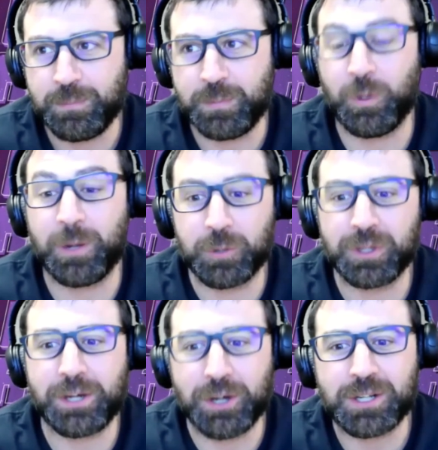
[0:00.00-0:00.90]
what
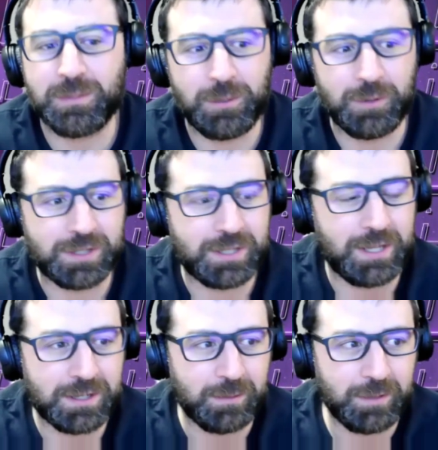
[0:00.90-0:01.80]
really irked me was
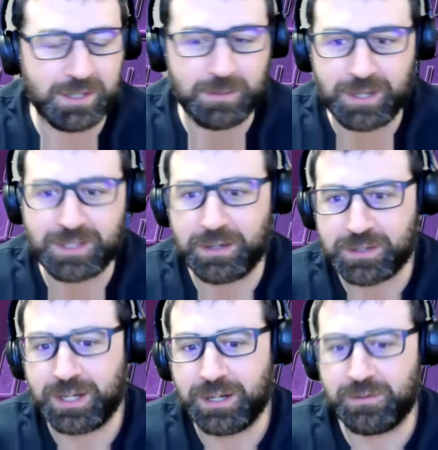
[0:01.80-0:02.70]
seeing some of these meets
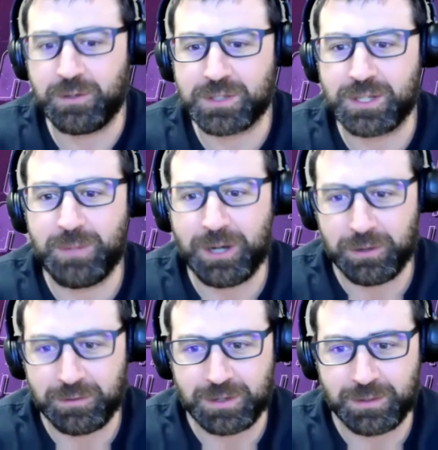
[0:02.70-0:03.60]
outside of USA
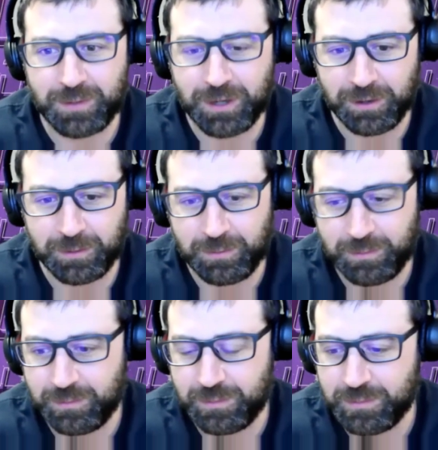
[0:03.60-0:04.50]
Powerlifting calling
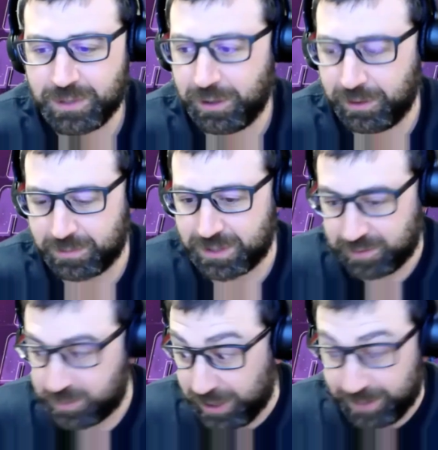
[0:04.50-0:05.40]

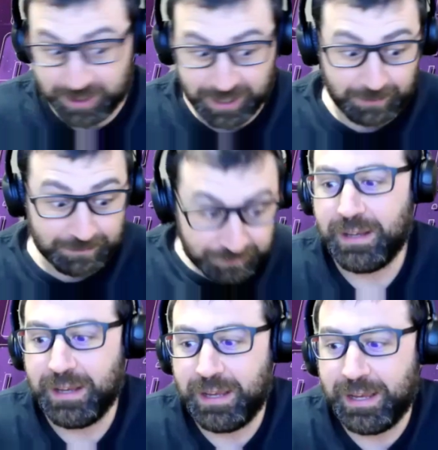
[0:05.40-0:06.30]
themselves Primetime
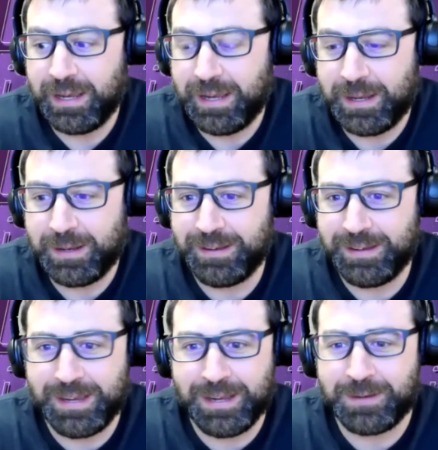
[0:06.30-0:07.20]

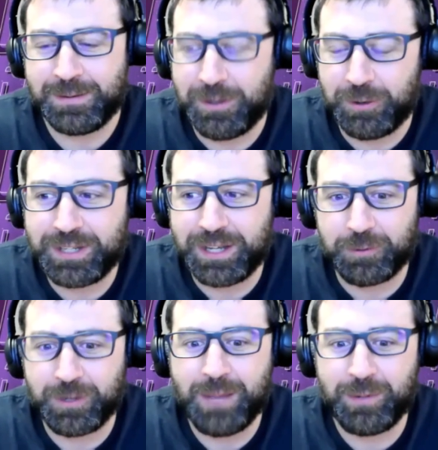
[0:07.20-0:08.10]
and going down
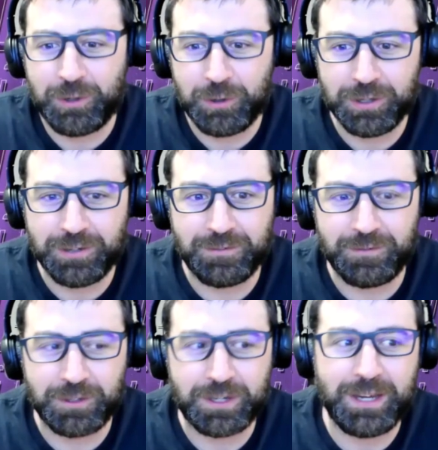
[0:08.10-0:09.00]
the rabbit hole of
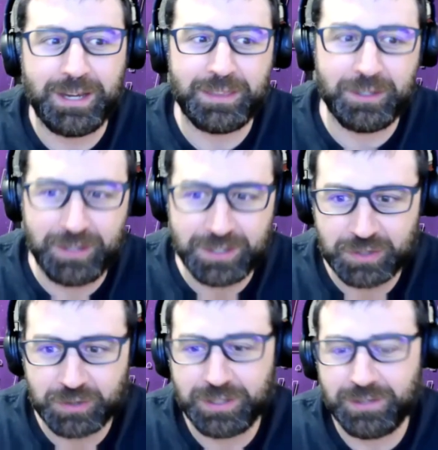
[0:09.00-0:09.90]
looking at their
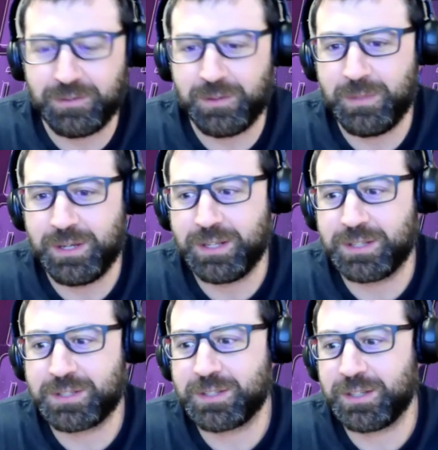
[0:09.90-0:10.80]
history of the
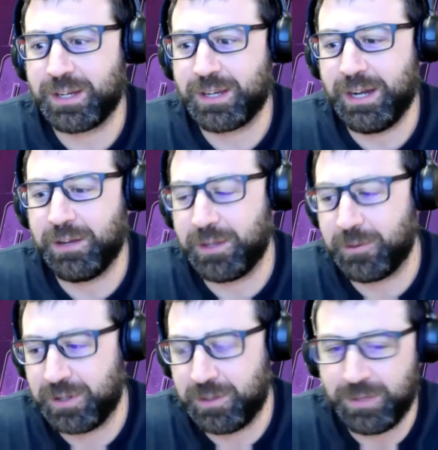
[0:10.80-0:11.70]
meets, like how they
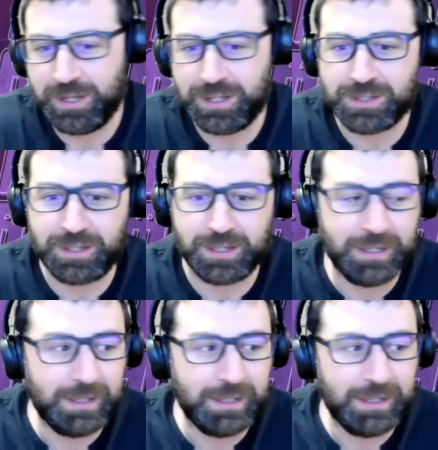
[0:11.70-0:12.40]
run the meets, like